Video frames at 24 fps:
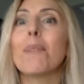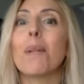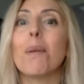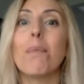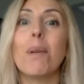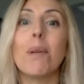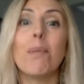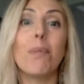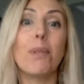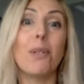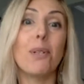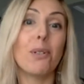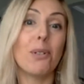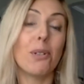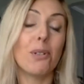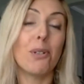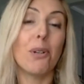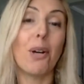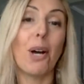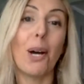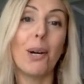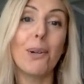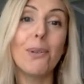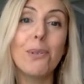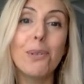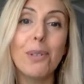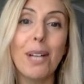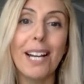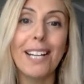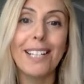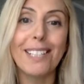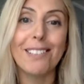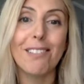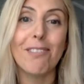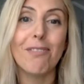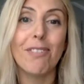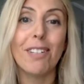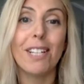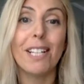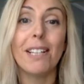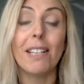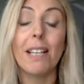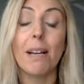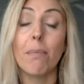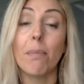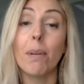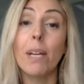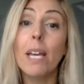maybe you don't know how to
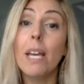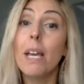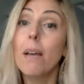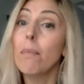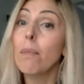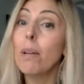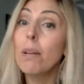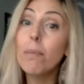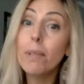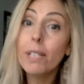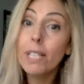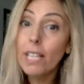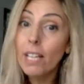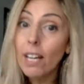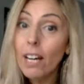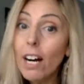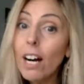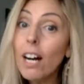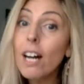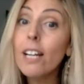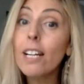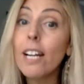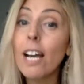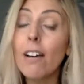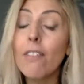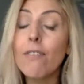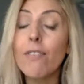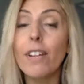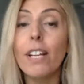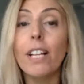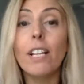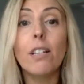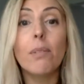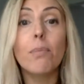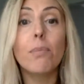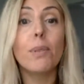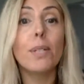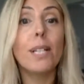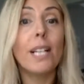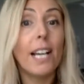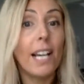activate them. Maybe they are available